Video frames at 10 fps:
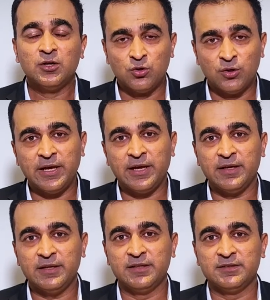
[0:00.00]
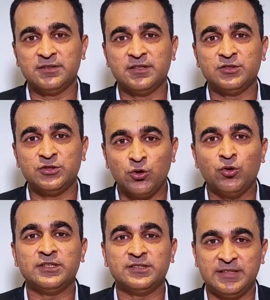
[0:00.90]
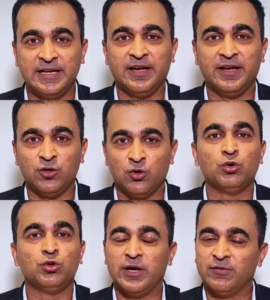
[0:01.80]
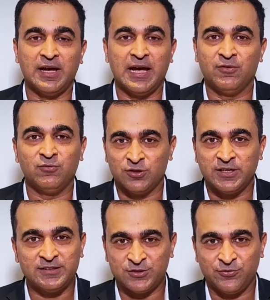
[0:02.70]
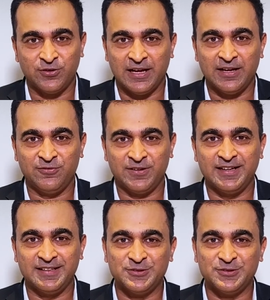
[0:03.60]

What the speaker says: today is the slowest day you're going to ever have for the rest of your life, right?